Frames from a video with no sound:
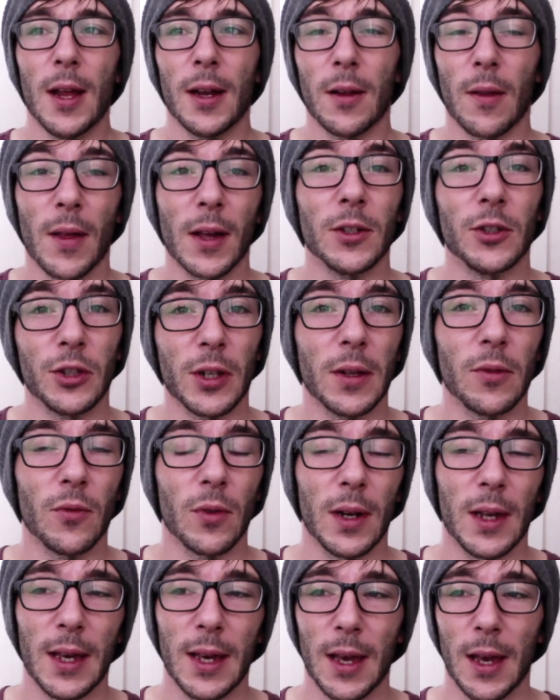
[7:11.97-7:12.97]
Now that
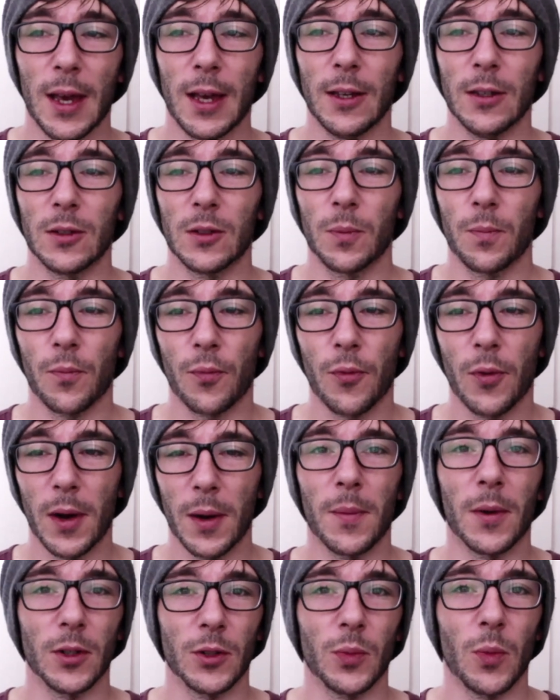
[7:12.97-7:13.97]
generally is
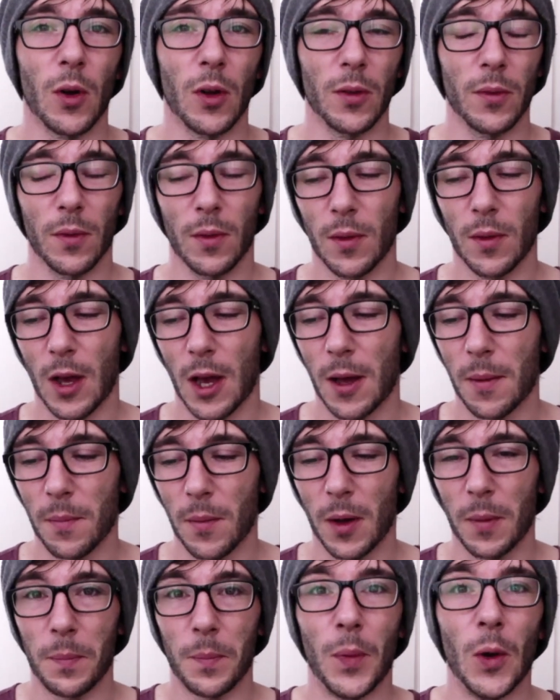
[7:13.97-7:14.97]
pretty much what
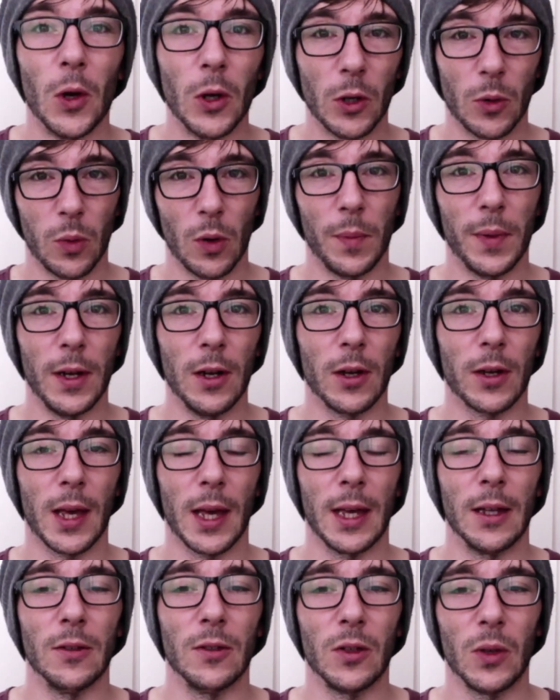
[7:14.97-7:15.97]
my book will be
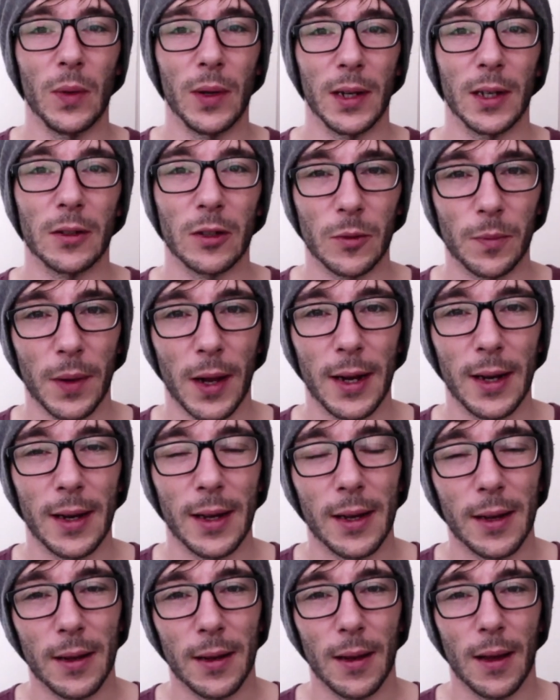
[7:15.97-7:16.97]
looking into and
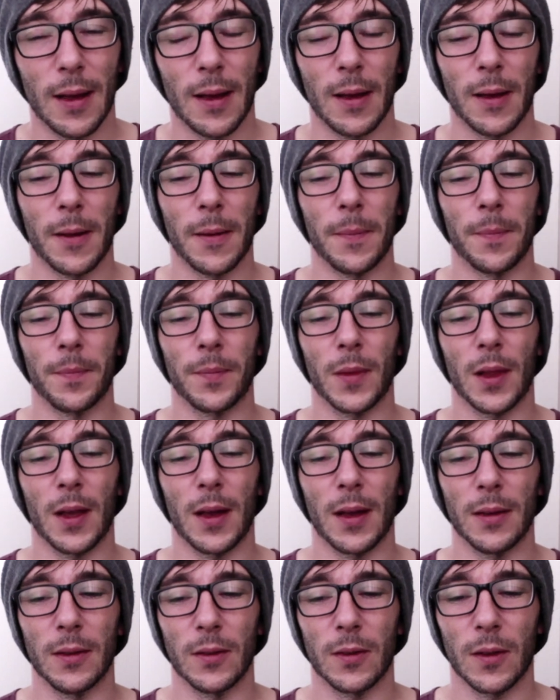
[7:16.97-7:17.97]
explaining,
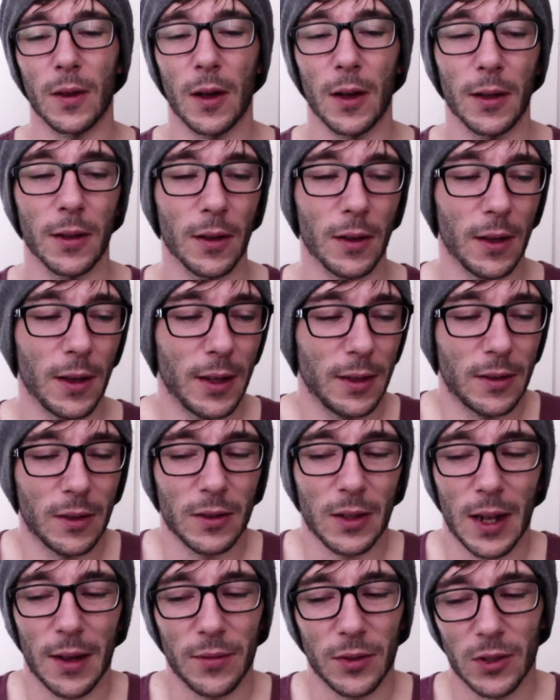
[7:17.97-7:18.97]
and it
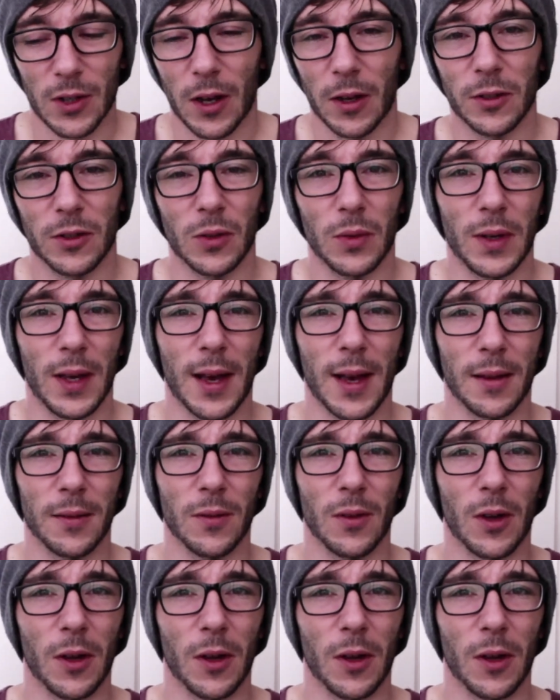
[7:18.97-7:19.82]
doesn't have a title yet.